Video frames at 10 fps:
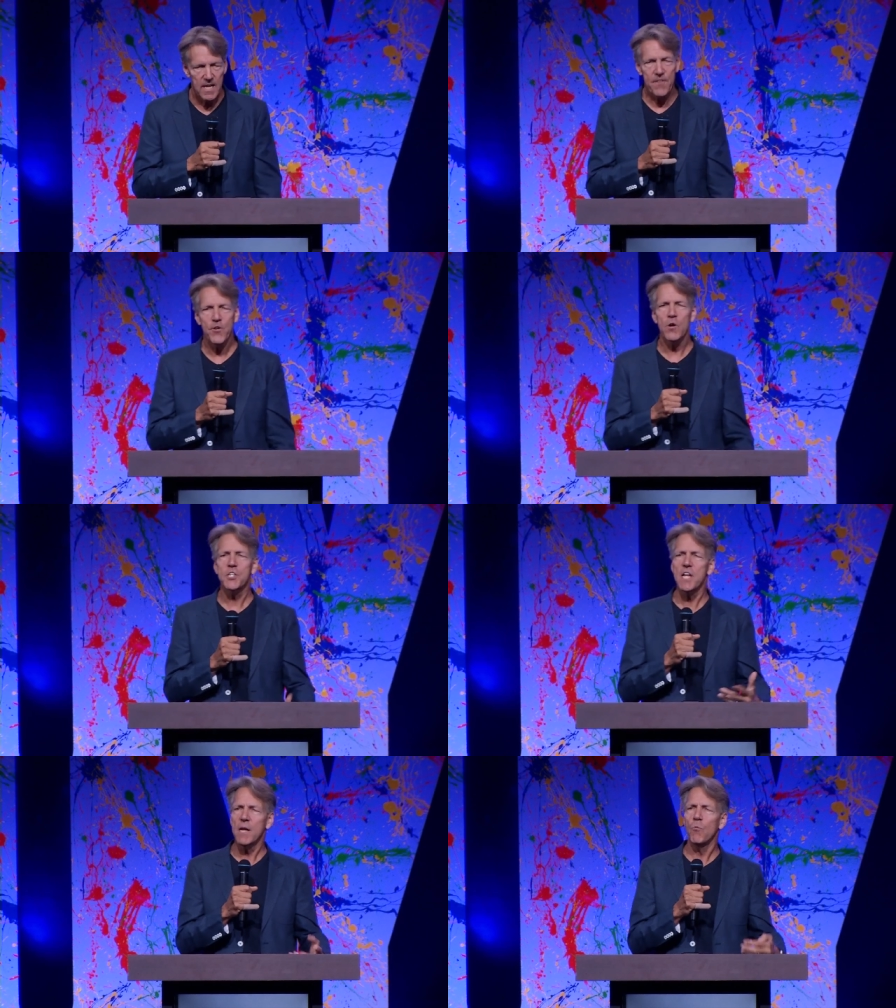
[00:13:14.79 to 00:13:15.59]
If your
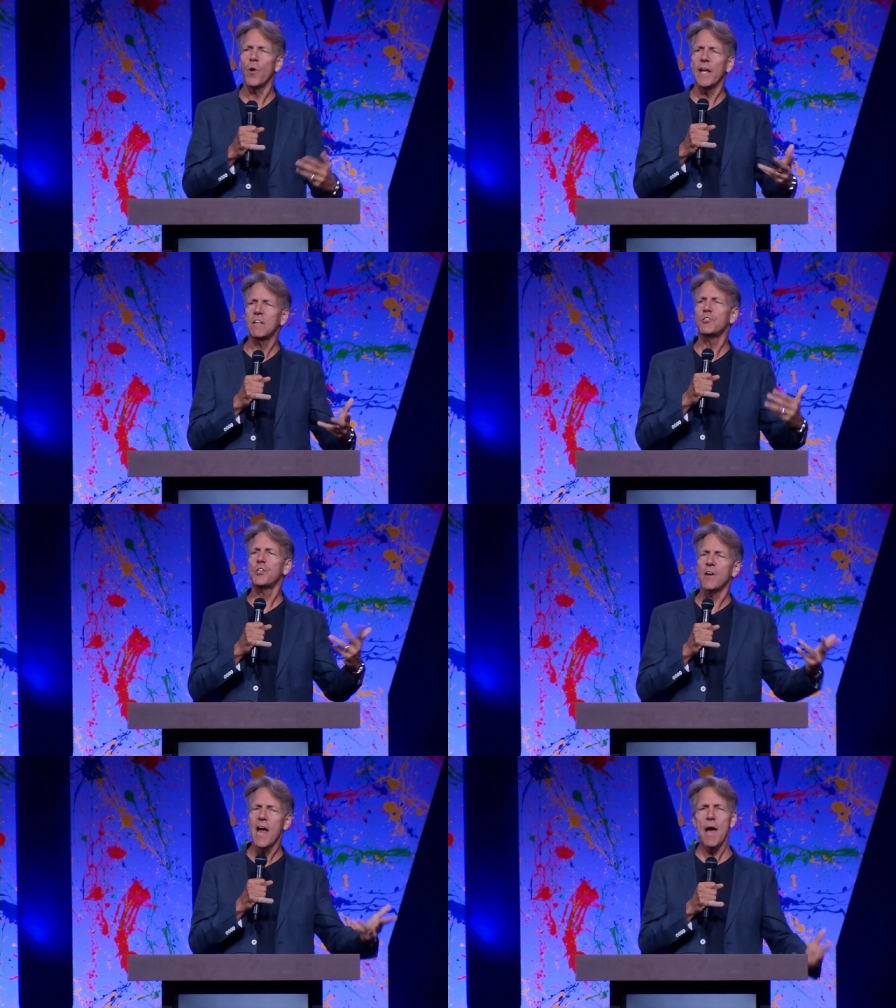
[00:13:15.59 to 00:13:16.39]
team wins,
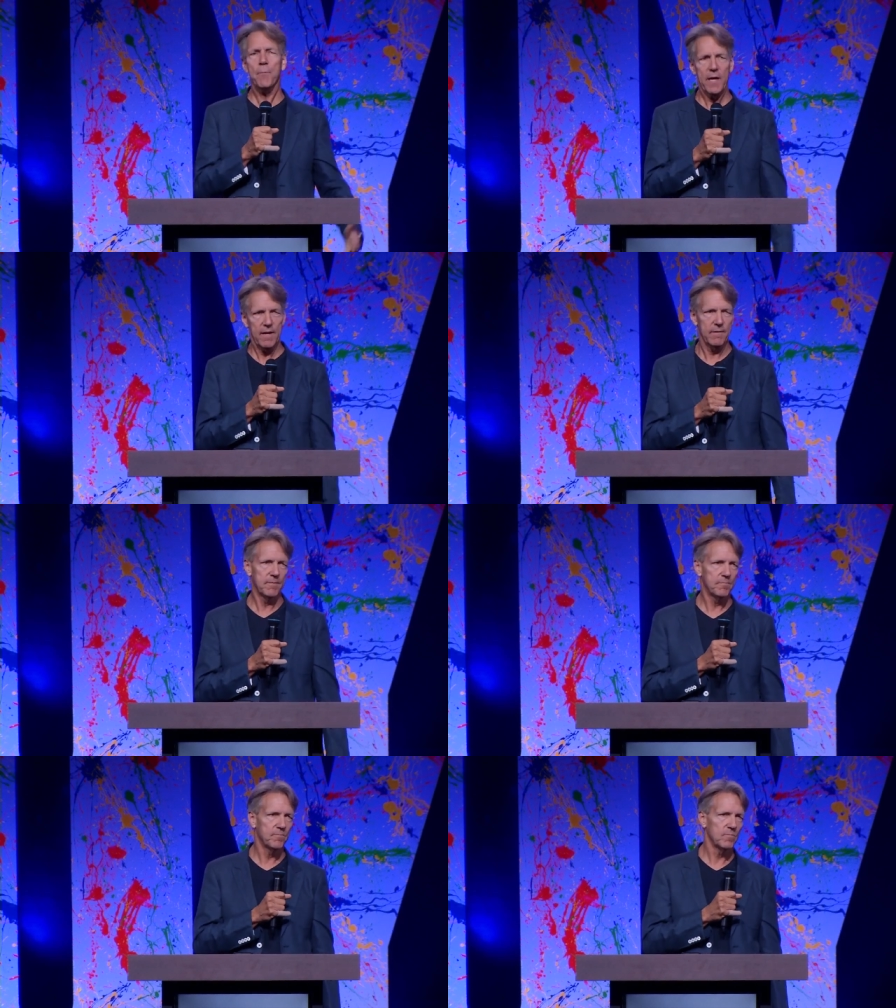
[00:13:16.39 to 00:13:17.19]
you're happy.
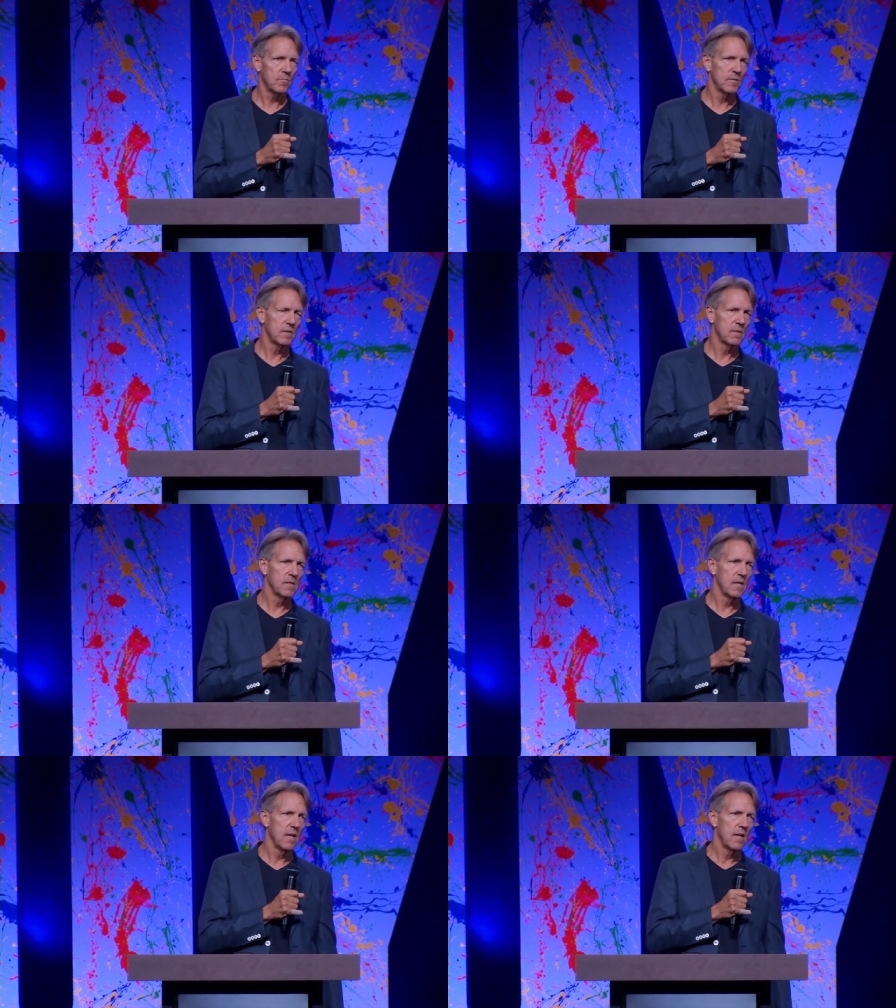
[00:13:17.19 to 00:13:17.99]

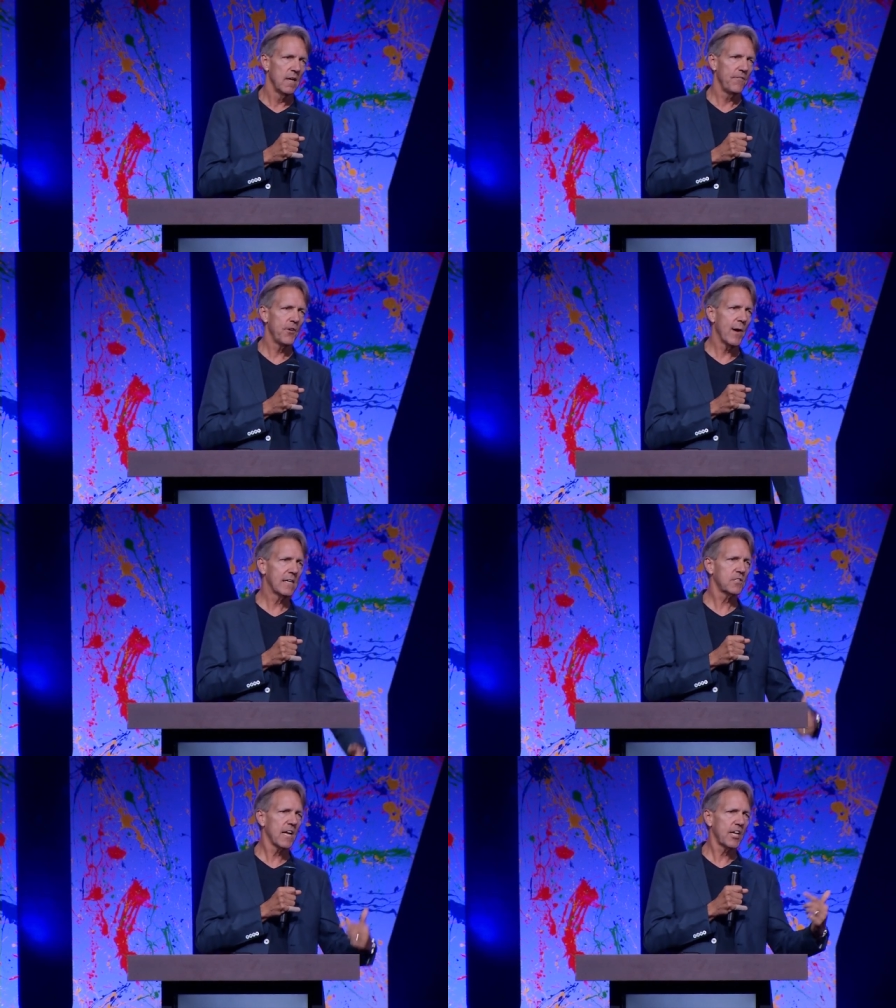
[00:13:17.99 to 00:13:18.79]
If you
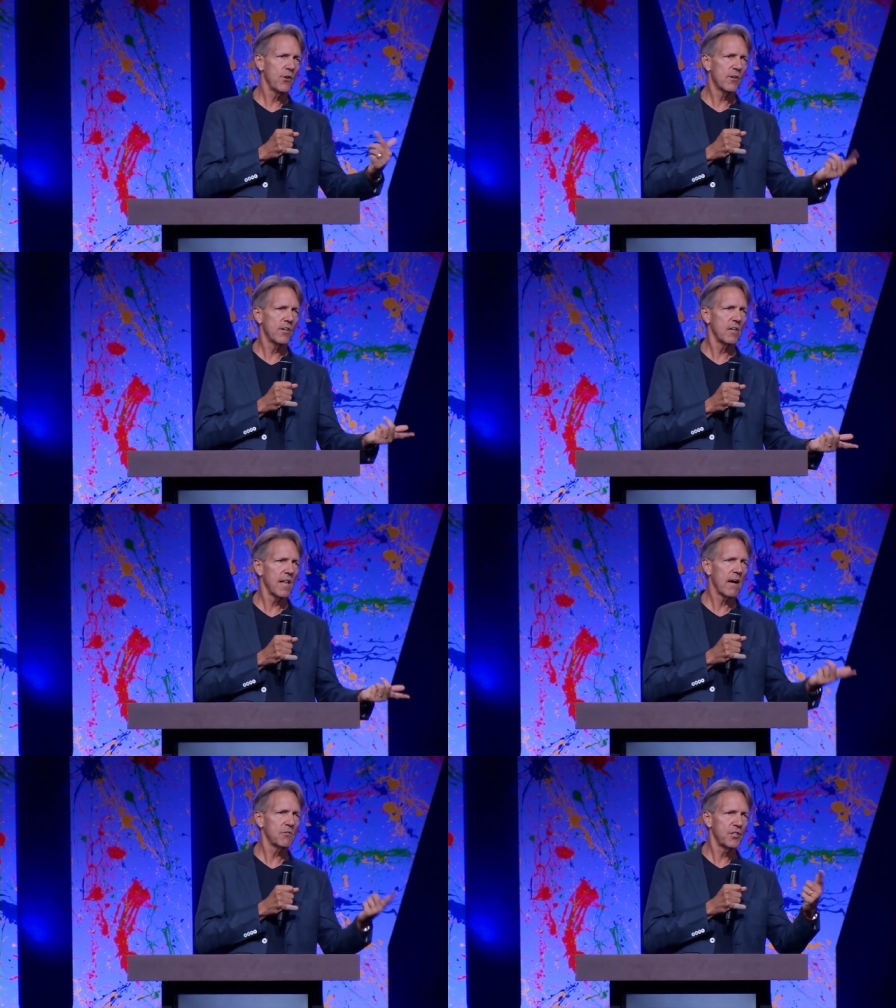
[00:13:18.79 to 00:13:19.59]
ask that cute girl
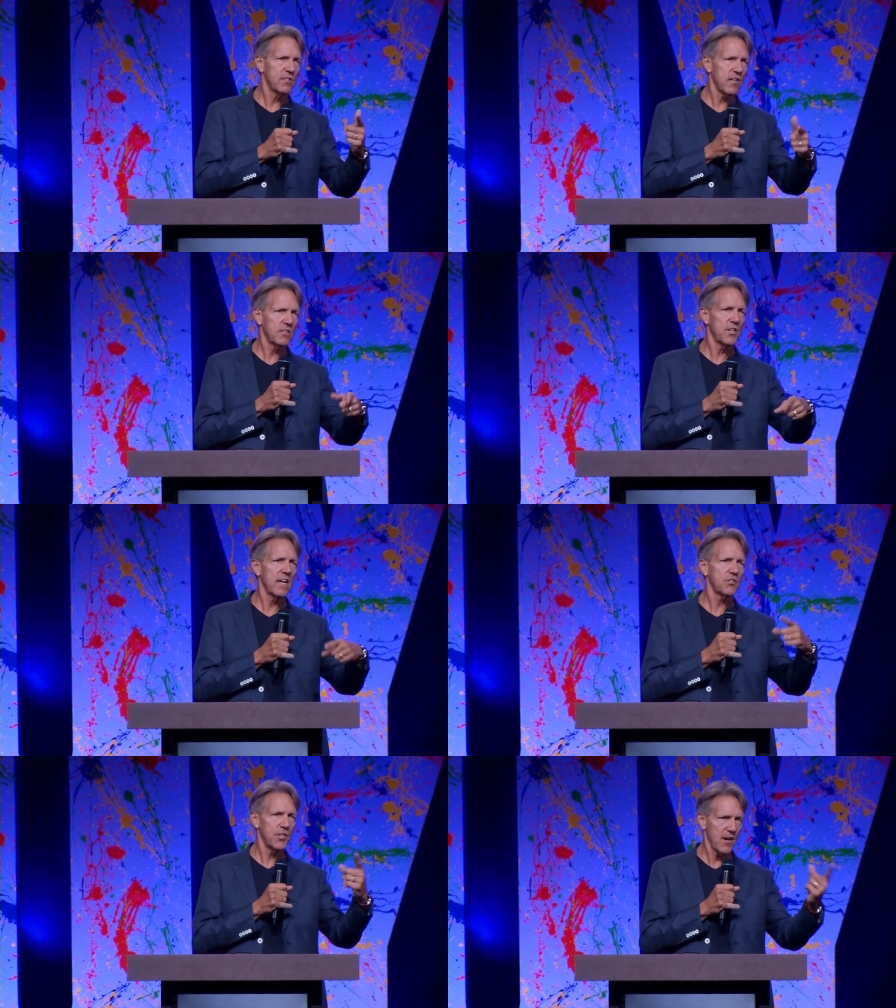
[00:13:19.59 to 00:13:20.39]
out and she says
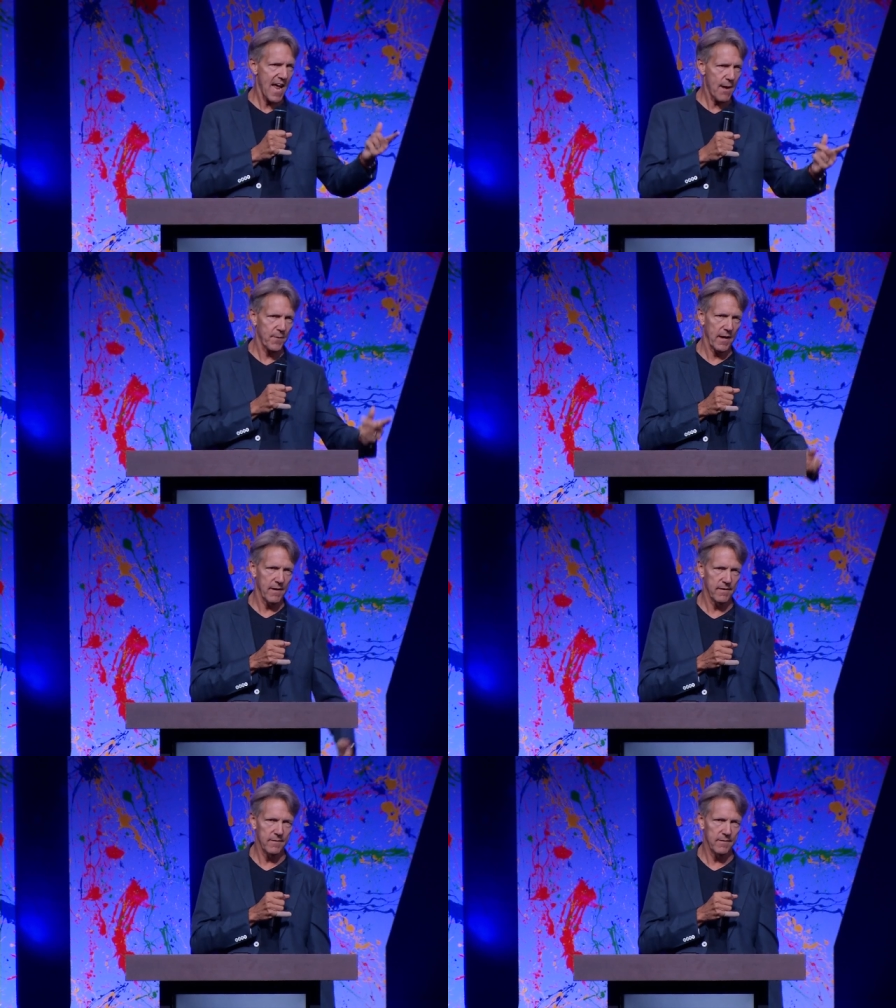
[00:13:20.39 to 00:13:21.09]
yes, you're happy.